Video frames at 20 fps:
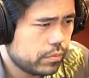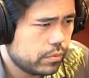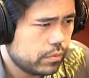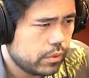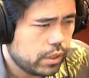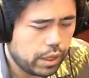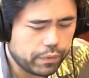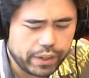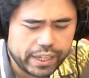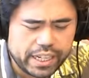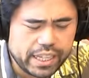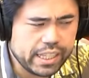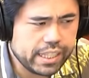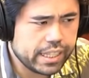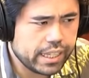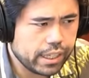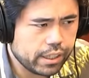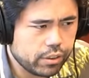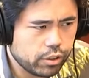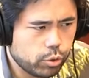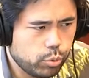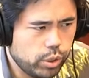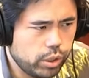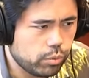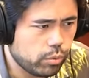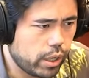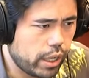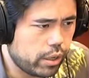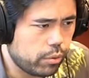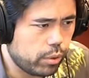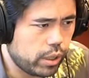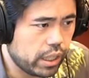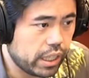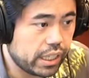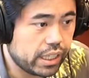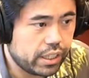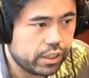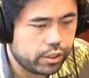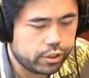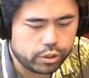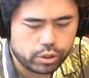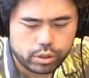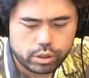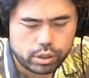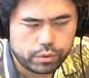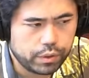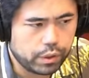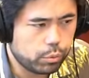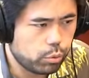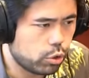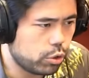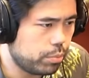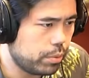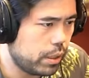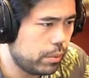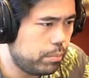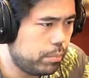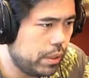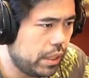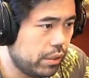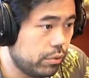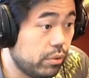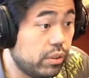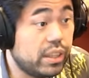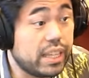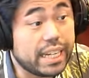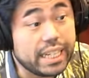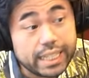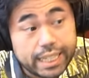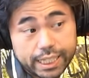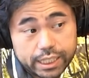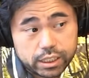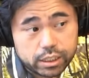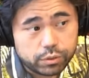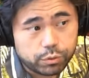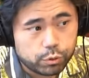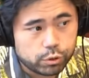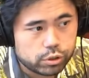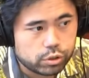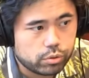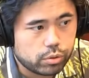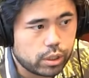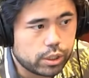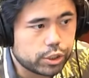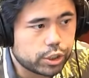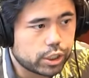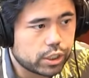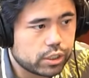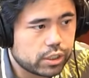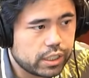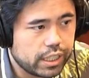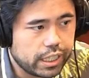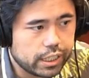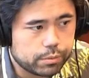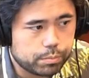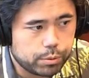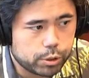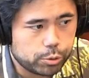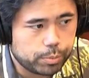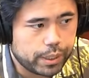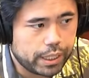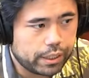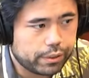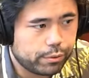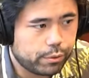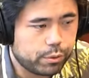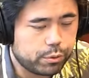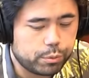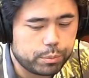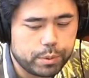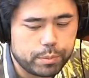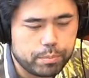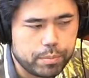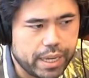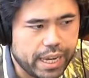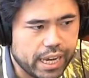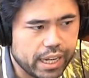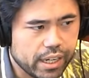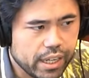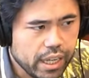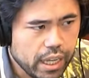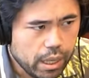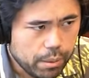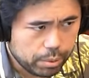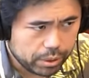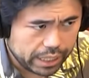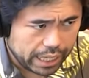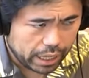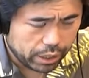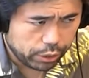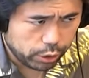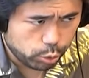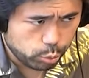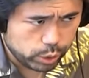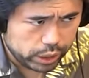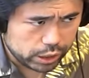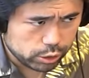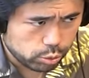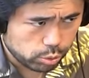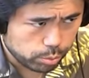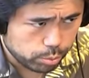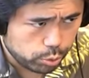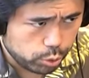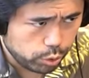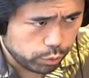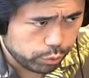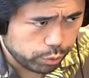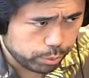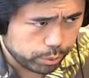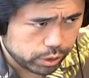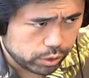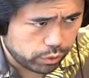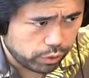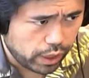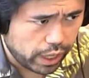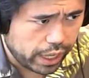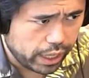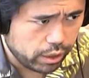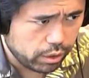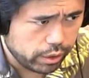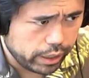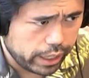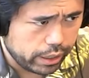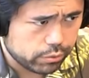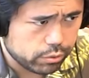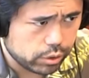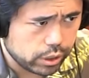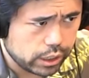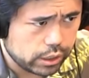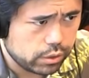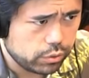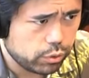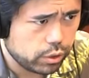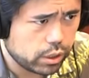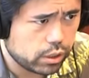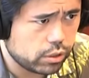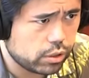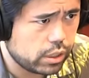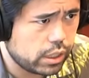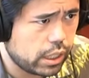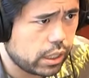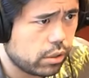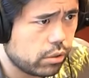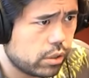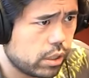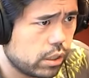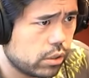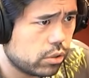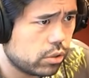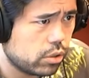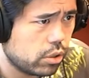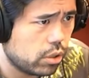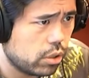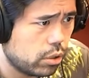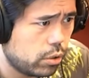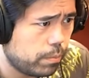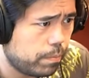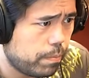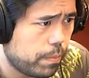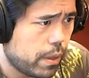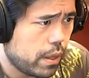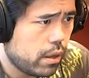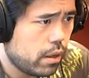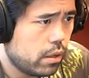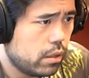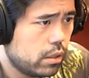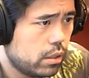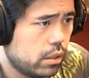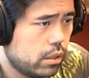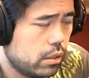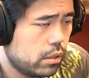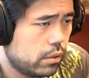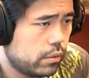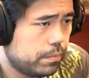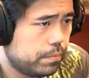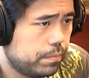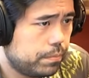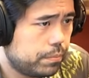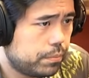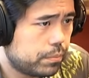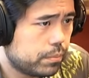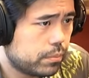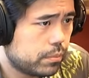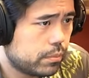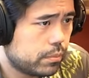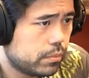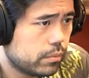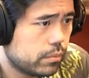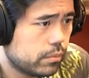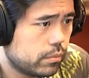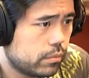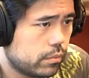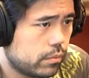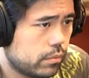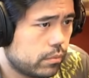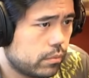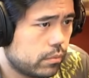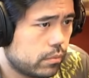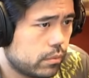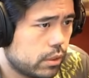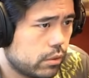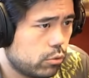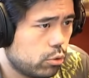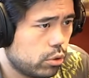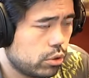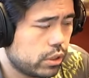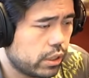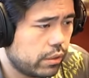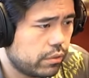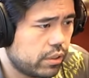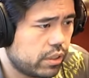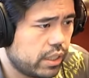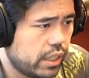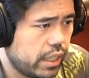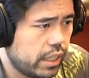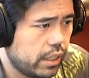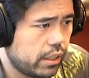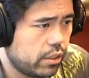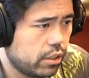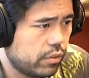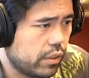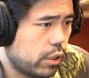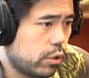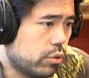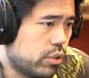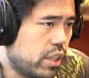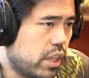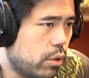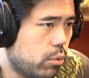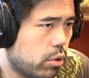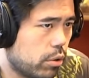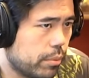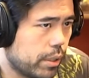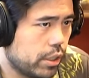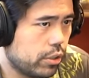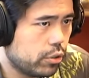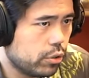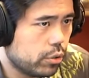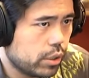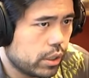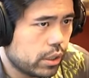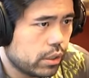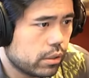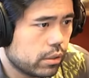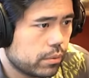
if I didn't kick the queen right away like here if I were to play b3 then knight c4 is crushing because takes bishop a3 would be mate but now the queen's removed from this file after knight c4 I can just take okay so of course I have to take here if I don't take what am I doing